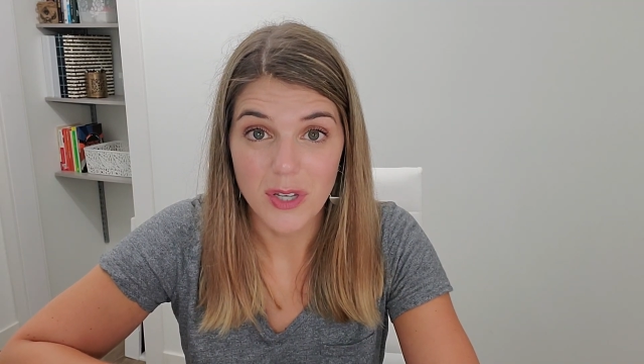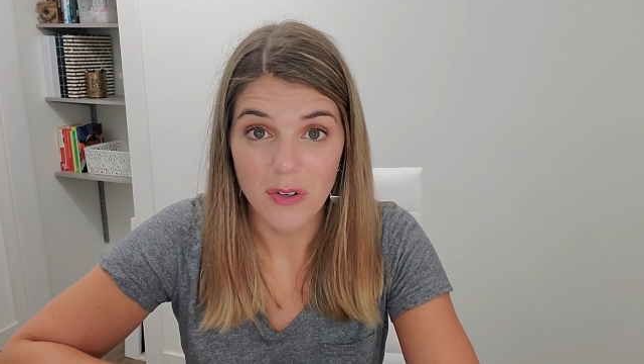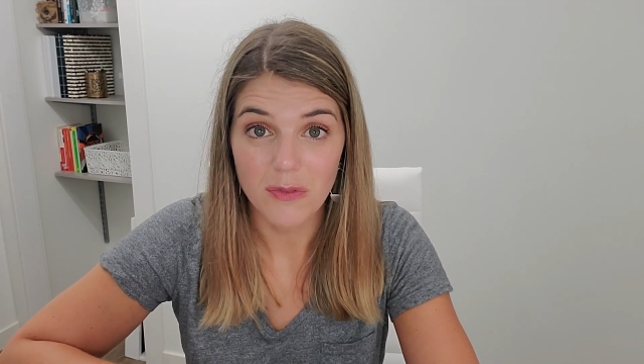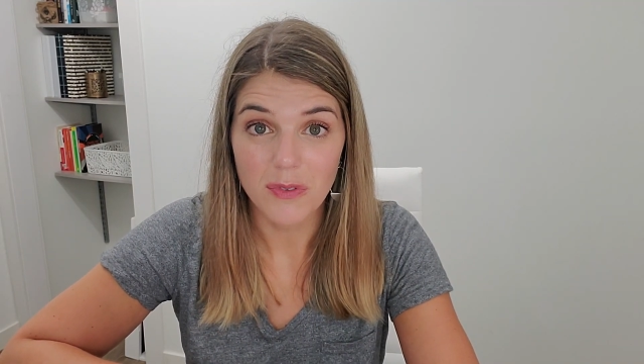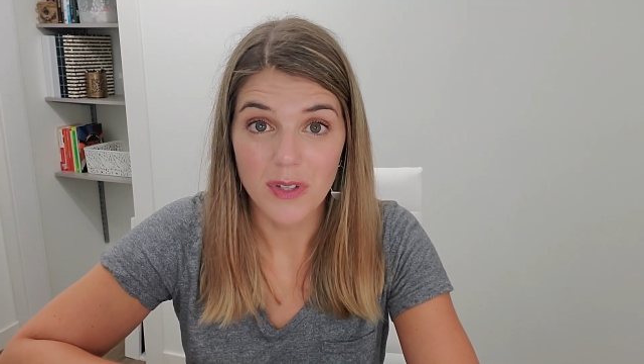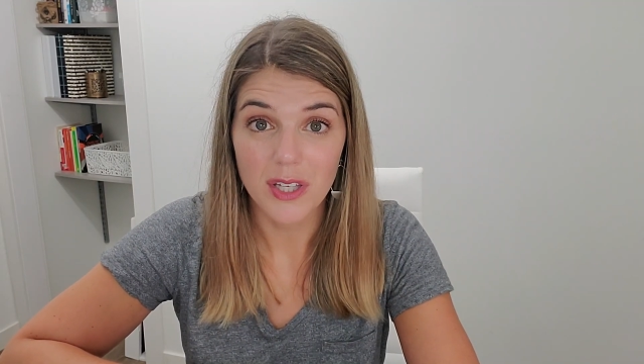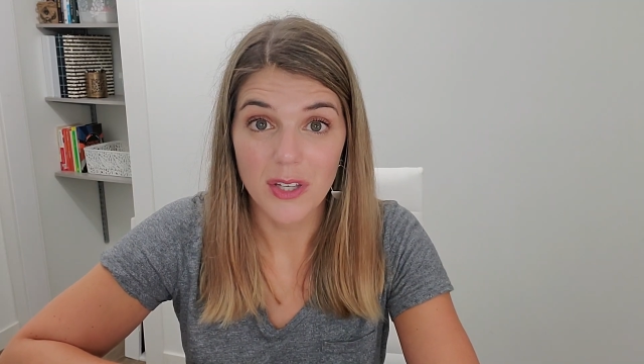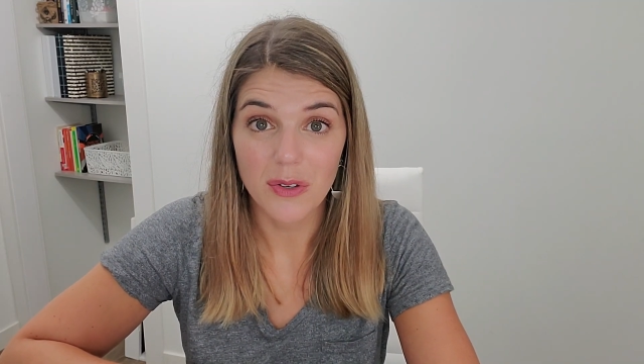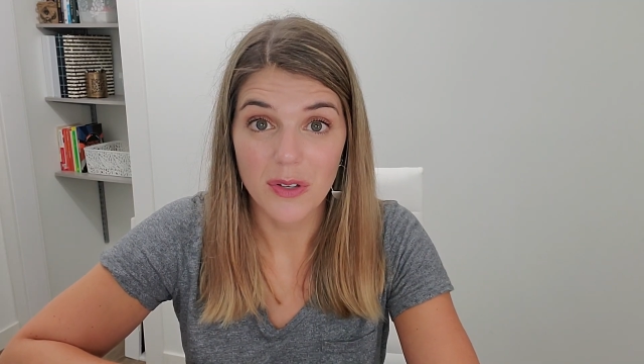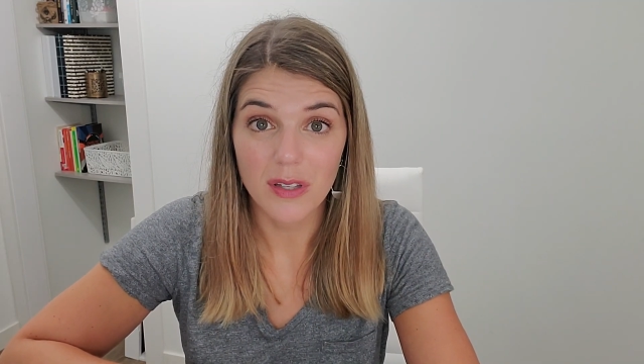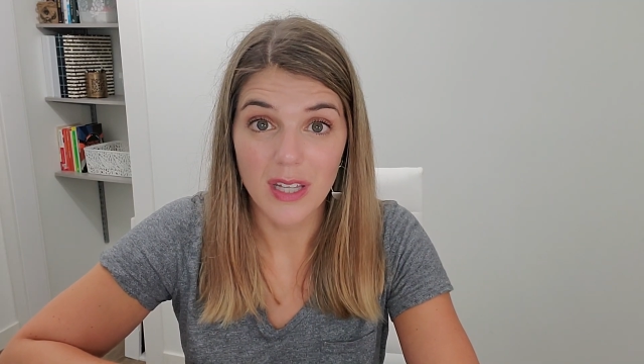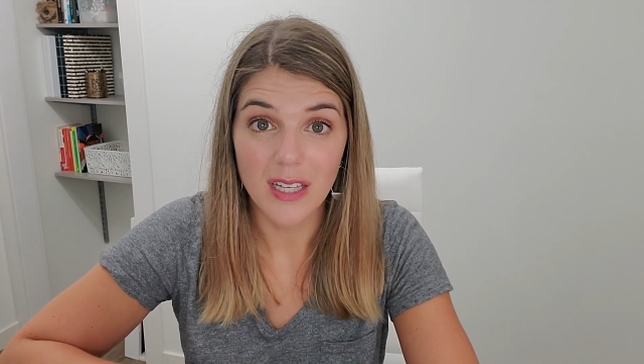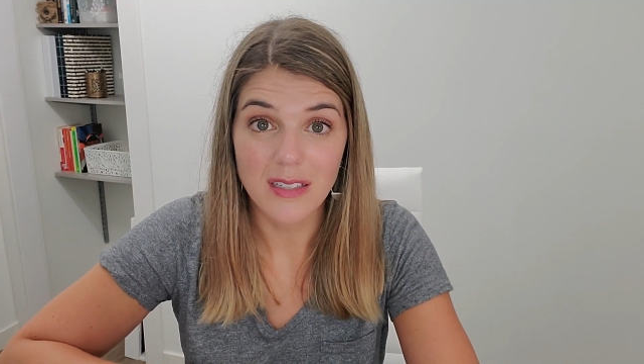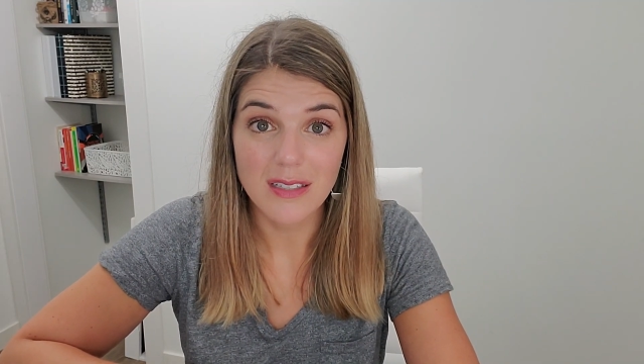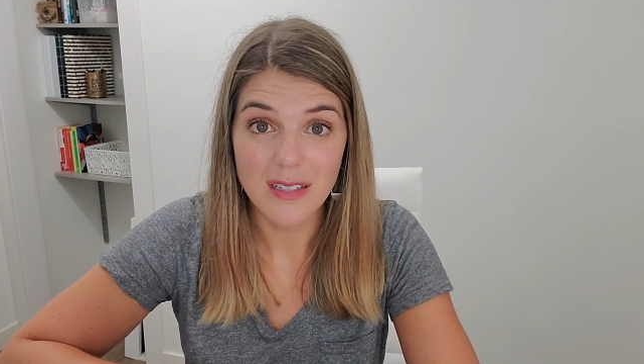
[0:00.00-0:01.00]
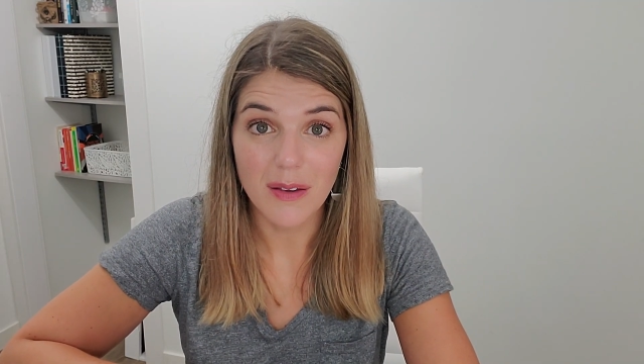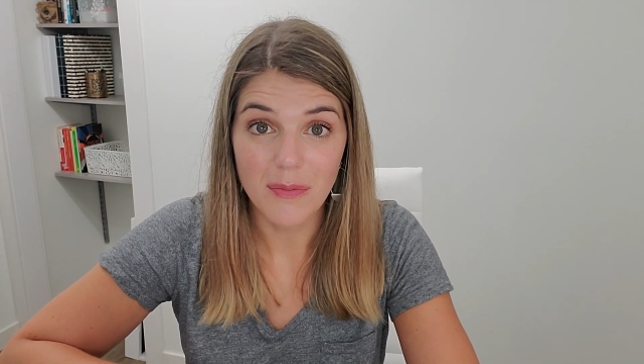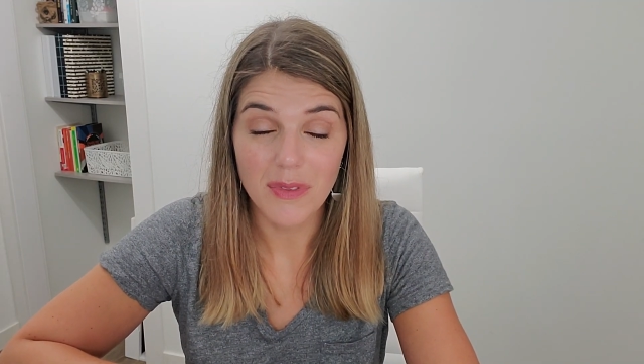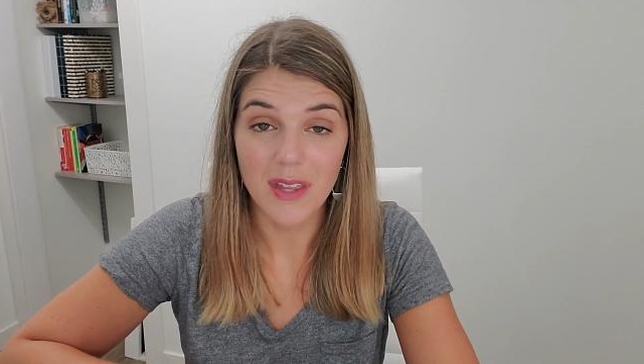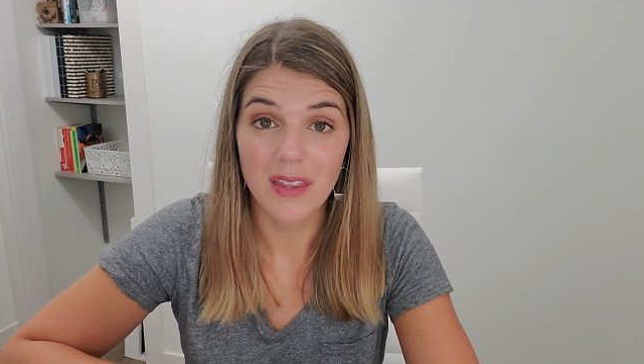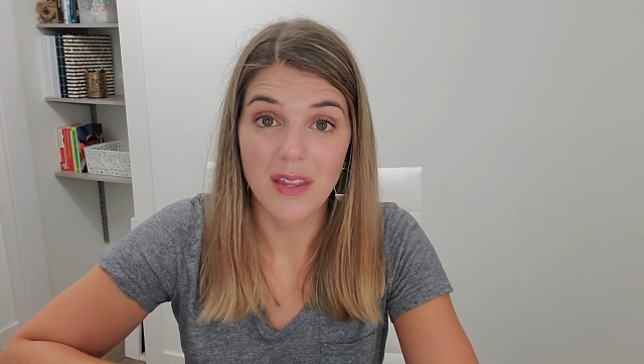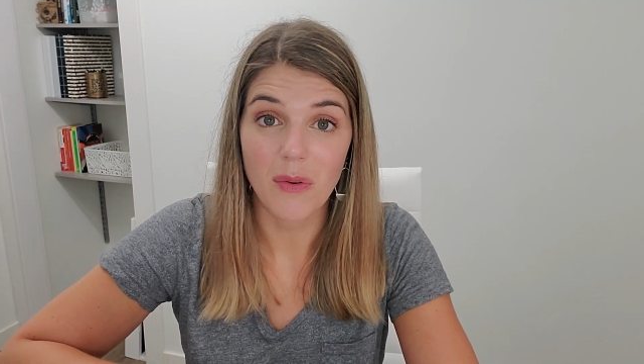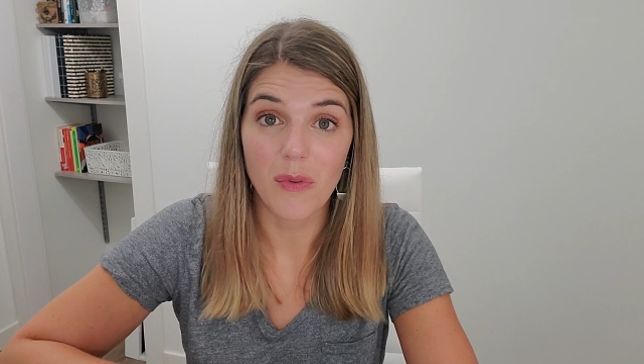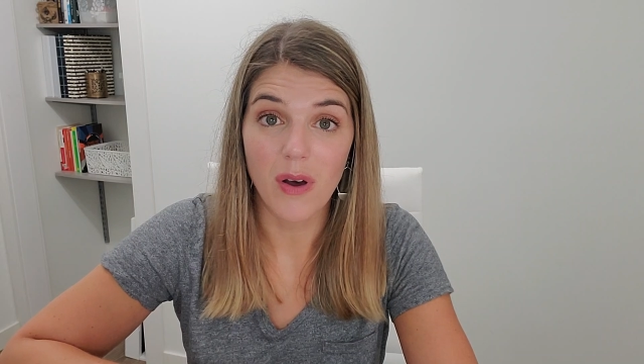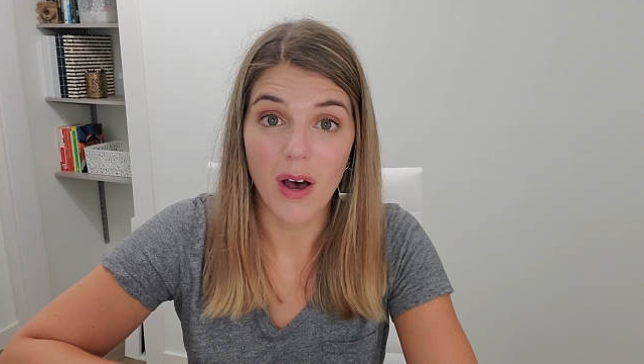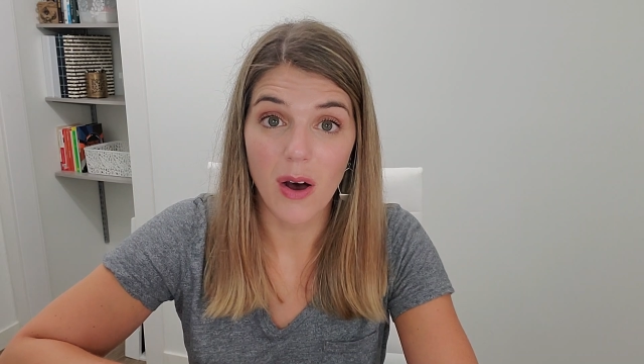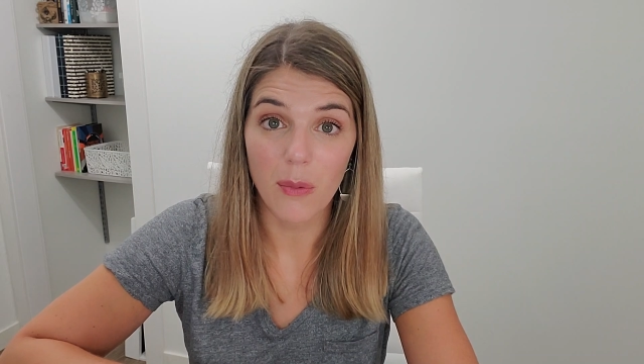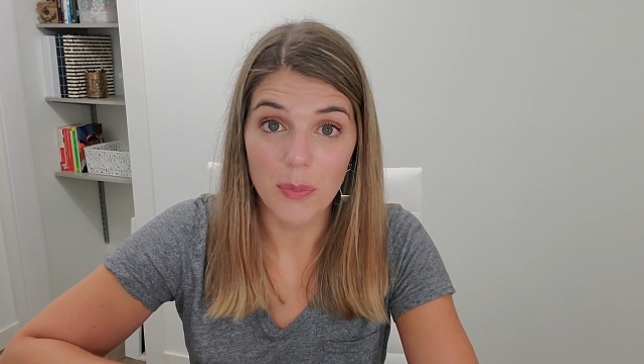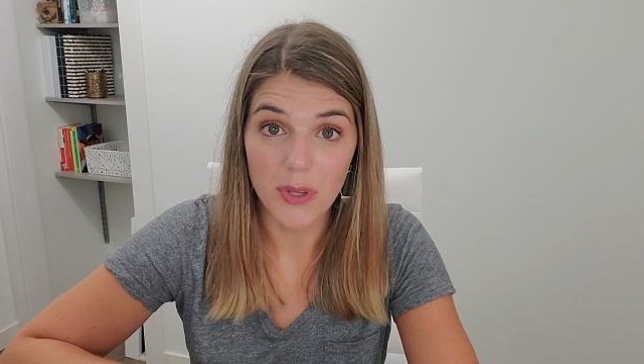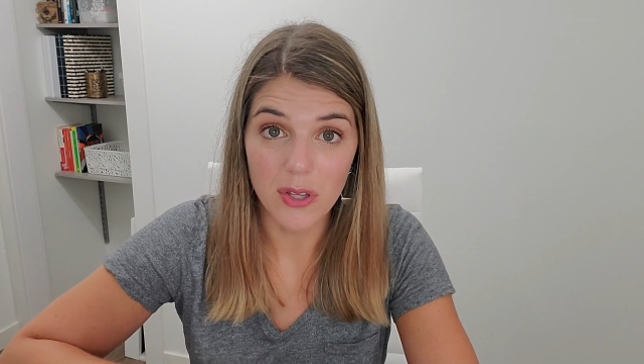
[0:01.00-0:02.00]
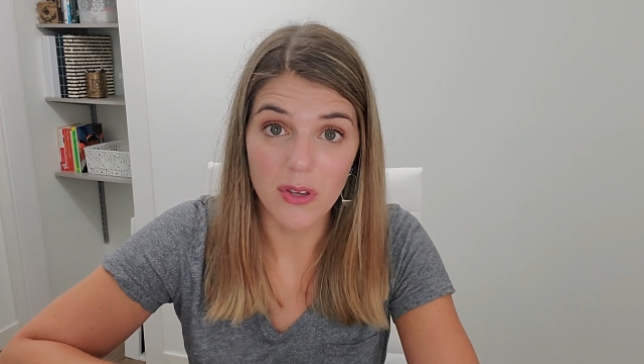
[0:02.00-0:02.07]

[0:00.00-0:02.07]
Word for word: Hopefully you gleaned something that will help